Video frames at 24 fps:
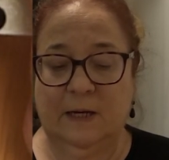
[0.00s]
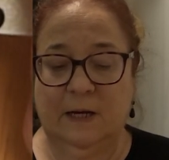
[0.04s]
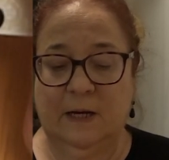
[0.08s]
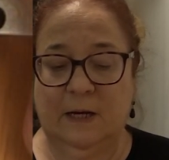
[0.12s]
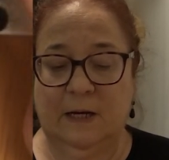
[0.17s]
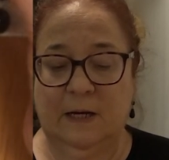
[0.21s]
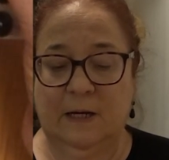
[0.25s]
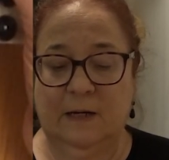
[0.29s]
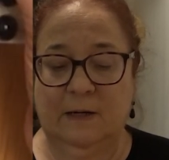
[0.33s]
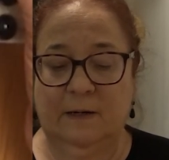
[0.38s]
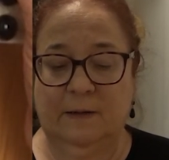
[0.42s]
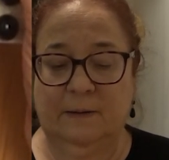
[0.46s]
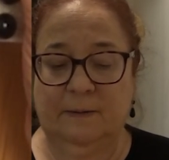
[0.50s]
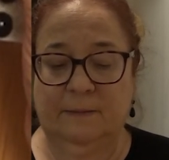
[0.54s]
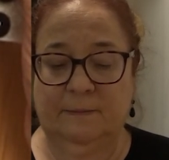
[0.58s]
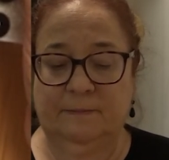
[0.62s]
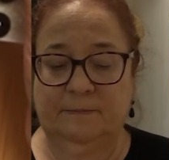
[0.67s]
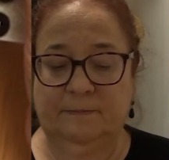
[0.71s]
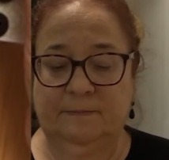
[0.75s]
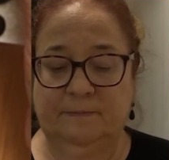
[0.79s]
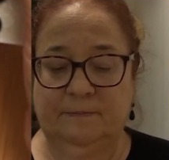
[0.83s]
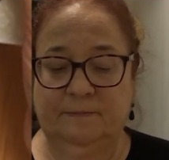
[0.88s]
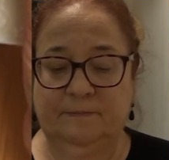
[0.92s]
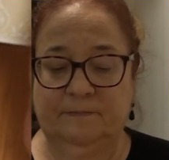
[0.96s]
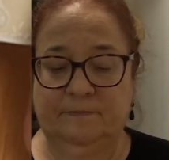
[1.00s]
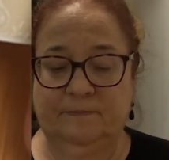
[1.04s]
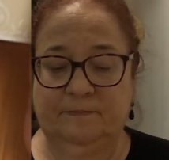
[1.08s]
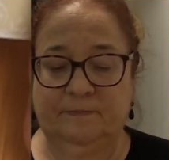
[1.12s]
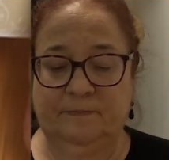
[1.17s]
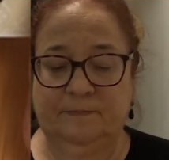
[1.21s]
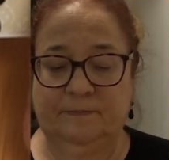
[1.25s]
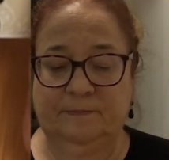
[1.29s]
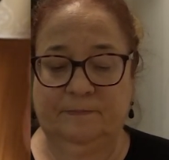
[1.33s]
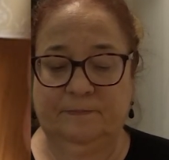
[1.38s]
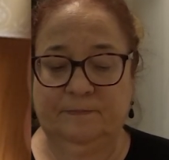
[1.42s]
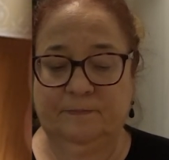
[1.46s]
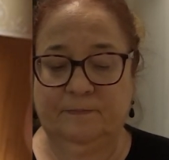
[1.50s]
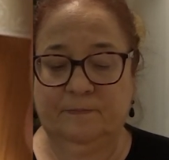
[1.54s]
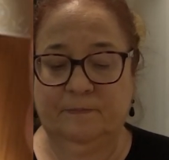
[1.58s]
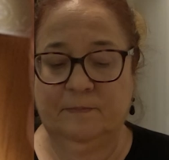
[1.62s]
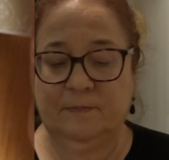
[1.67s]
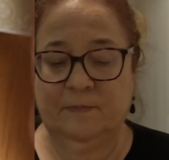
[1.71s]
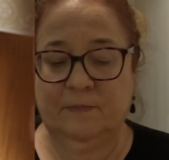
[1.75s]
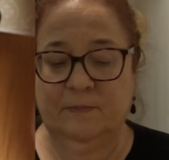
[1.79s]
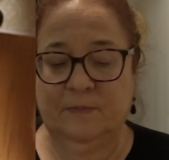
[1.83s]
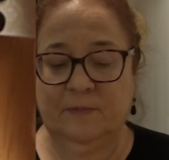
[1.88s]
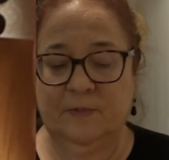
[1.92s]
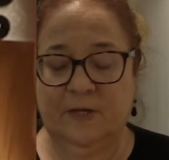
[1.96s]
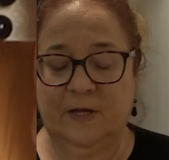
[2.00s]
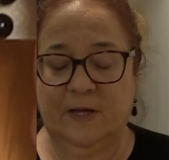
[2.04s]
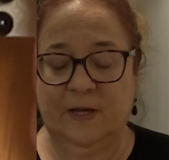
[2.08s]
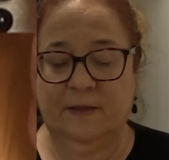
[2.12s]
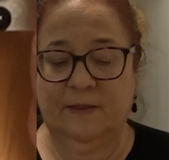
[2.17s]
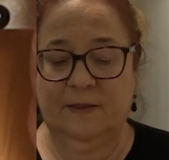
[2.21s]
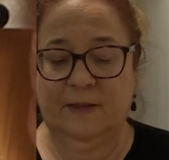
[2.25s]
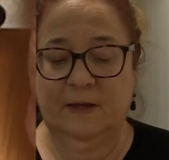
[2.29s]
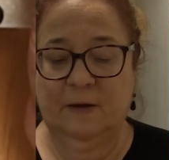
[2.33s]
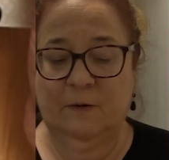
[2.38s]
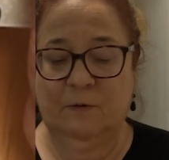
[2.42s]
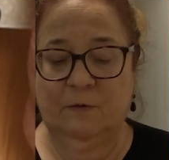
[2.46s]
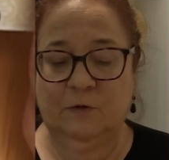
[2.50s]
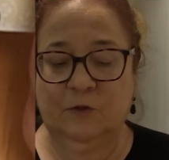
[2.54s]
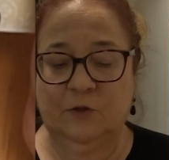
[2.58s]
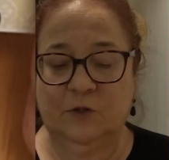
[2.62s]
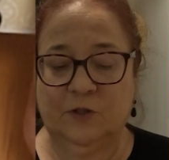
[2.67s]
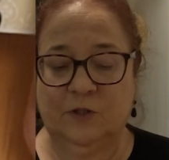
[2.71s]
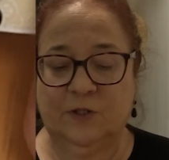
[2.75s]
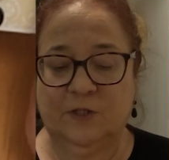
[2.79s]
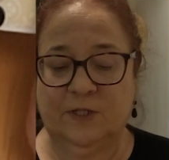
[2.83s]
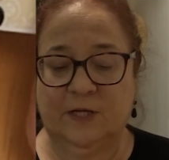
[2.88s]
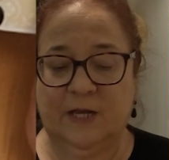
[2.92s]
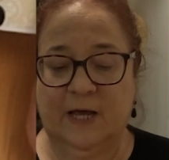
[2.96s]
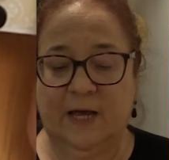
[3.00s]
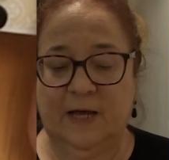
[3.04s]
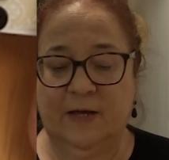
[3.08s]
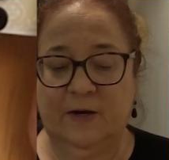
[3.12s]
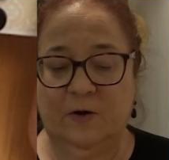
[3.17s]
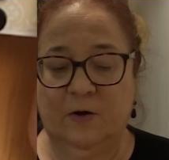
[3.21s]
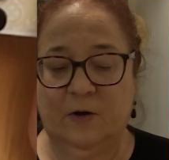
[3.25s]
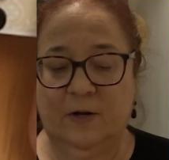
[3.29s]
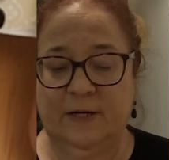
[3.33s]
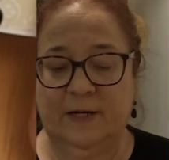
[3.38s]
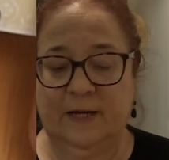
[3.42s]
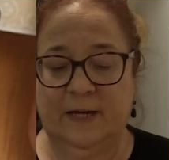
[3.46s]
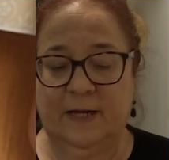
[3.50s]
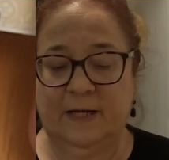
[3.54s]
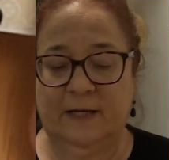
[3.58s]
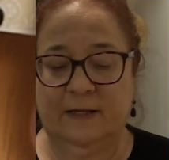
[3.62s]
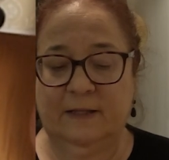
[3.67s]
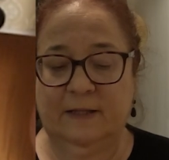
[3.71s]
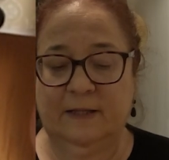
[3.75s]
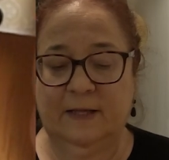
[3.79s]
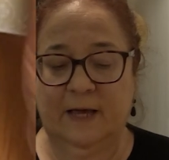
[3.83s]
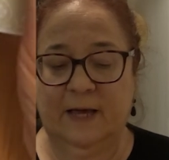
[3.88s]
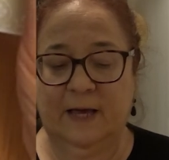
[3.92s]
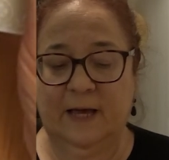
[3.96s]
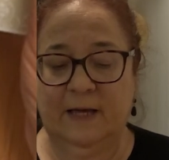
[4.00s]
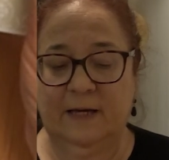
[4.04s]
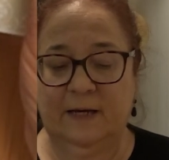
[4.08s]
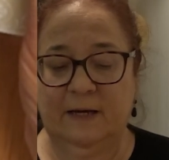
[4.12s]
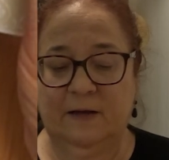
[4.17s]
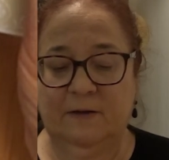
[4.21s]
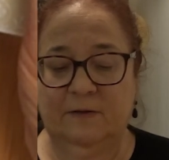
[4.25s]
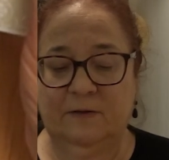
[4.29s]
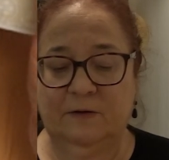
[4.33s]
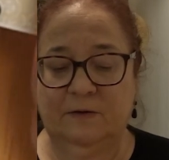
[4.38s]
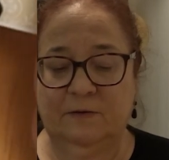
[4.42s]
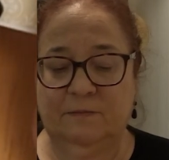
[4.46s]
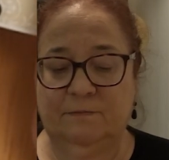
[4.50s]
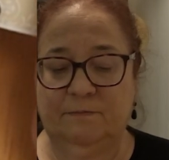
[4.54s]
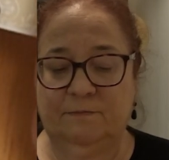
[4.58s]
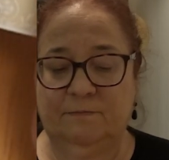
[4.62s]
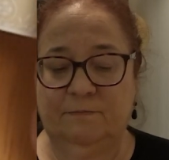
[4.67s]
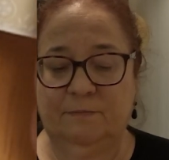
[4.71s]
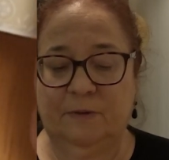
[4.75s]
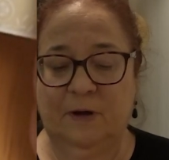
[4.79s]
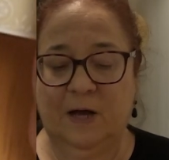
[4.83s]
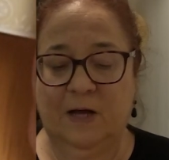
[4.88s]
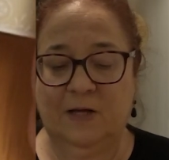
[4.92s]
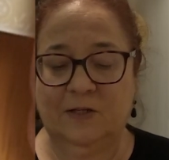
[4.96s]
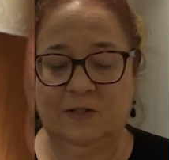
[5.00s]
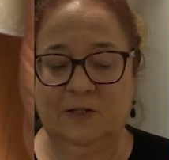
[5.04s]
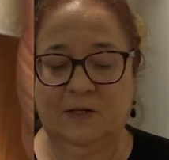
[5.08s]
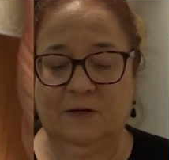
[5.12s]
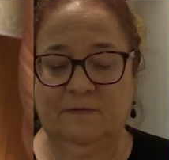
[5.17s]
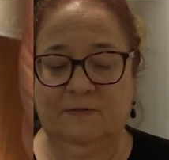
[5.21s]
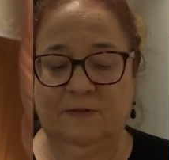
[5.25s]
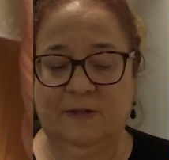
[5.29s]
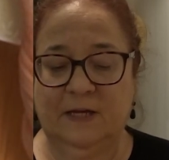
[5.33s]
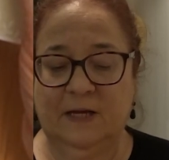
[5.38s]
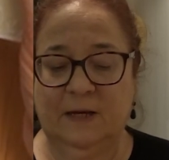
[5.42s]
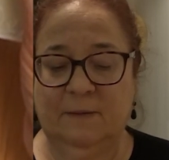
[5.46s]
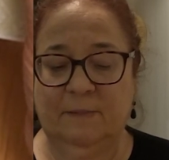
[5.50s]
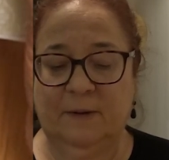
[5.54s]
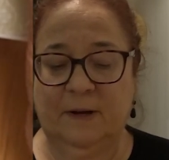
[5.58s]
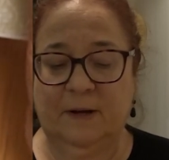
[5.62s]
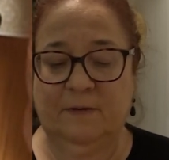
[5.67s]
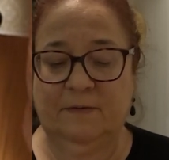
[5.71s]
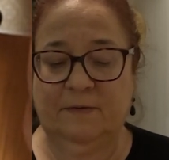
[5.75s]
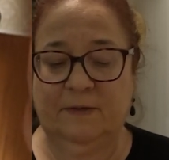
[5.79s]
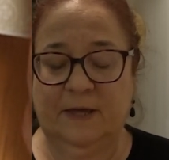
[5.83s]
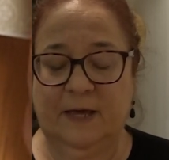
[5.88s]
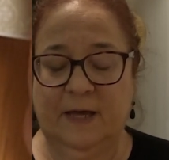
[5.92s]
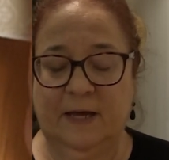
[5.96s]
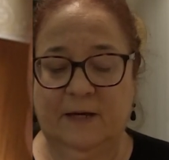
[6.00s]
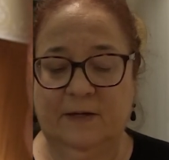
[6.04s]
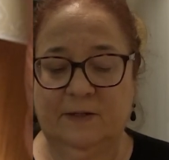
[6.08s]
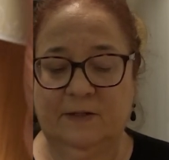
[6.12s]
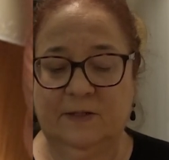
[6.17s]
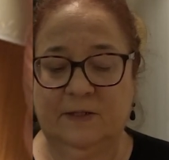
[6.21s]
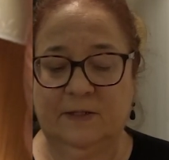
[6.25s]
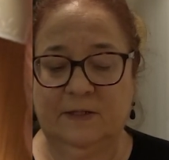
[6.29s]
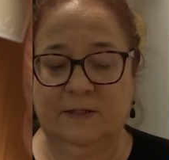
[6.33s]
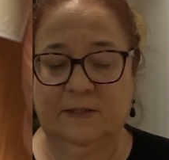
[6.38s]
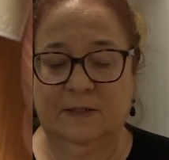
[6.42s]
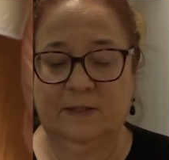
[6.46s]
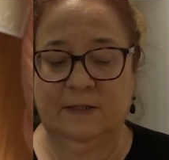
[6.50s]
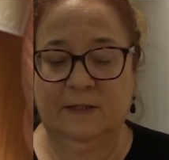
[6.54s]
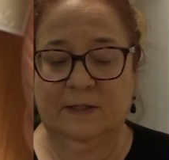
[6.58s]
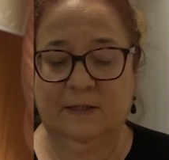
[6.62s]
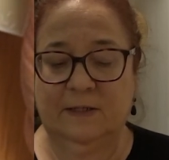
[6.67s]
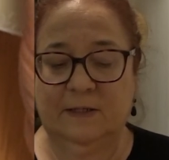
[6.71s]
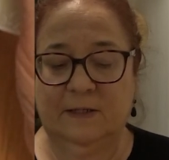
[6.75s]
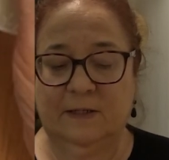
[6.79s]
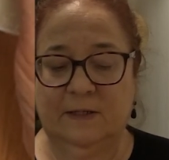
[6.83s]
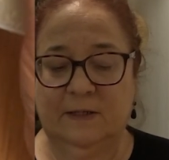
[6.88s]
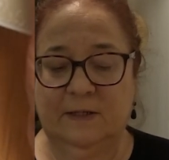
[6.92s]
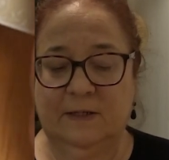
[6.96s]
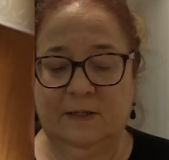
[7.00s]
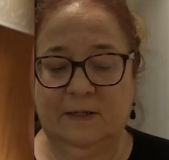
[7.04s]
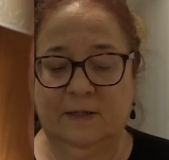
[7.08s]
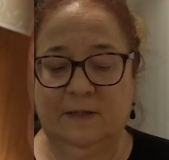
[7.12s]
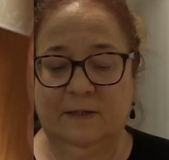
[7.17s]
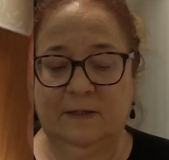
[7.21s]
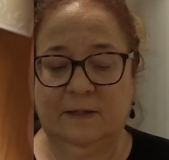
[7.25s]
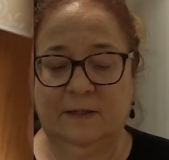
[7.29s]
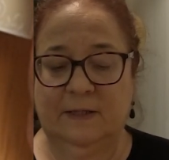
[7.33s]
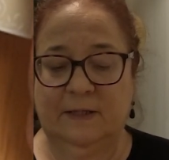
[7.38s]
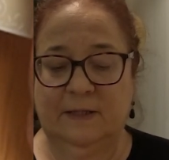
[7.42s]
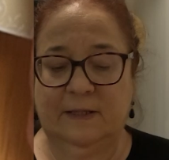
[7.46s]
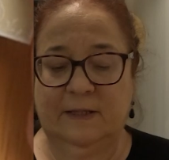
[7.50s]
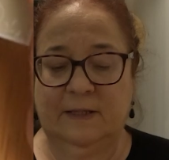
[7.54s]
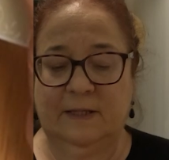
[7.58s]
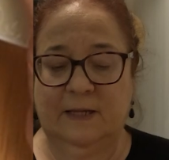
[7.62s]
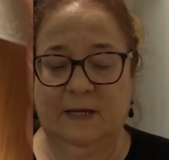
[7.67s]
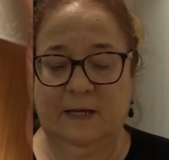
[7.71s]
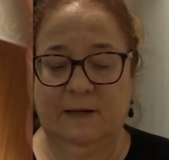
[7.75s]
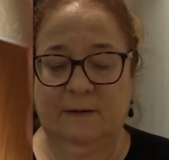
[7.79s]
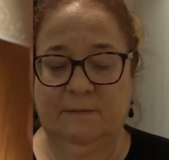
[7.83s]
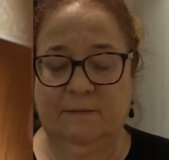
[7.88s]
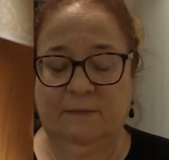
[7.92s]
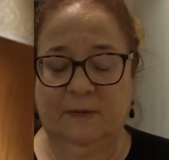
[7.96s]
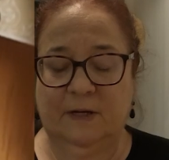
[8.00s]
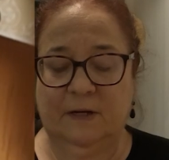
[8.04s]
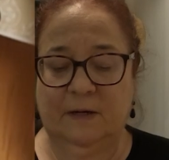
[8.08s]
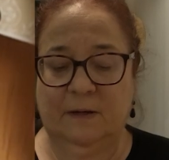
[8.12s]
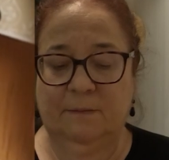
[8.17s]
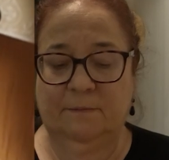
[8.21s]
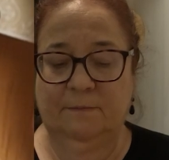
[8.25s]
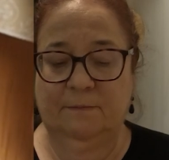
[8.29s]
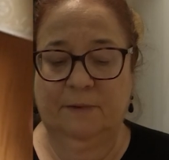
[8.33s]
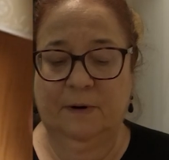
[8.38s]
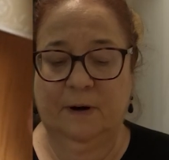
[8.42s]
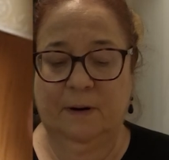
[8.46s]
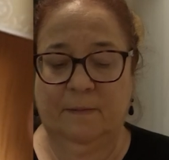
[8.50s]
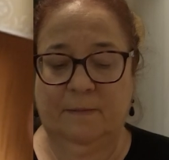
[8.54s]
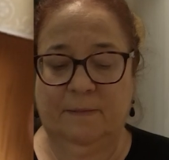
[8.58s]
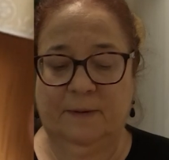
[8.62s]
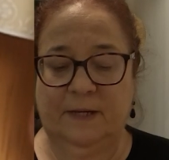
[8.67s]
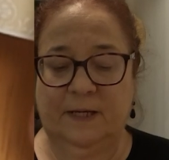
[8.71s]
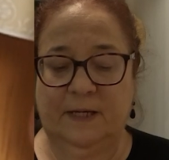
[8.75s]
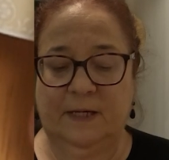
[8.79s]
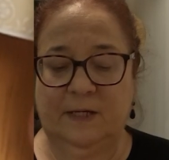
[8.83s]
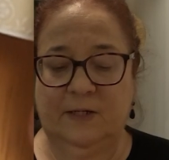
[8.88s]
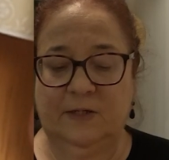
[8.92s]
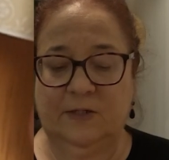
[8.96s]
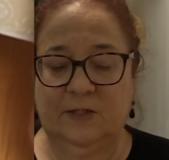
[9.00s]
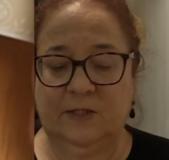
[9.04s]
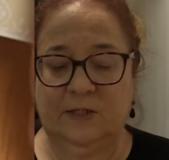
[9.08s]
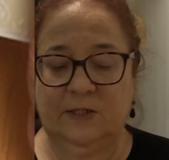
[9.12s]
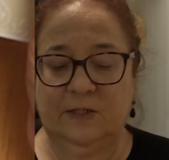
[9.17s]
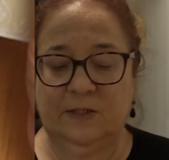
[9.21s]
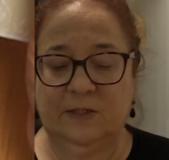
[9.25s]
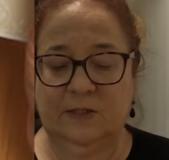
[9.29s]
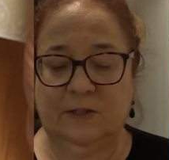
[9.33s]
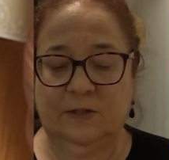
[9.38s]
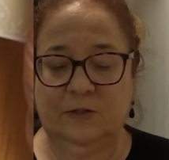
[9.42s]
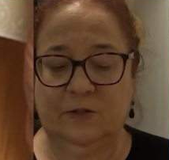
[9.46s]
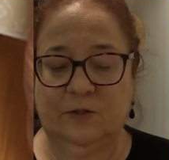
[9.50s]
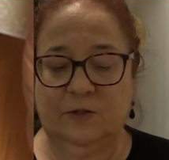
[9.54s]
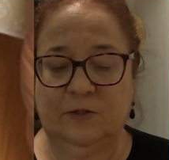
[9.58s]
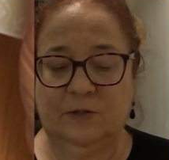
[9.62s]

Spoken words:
And they will just slide on like that. Now the positive thing about that is it'll probably be easy to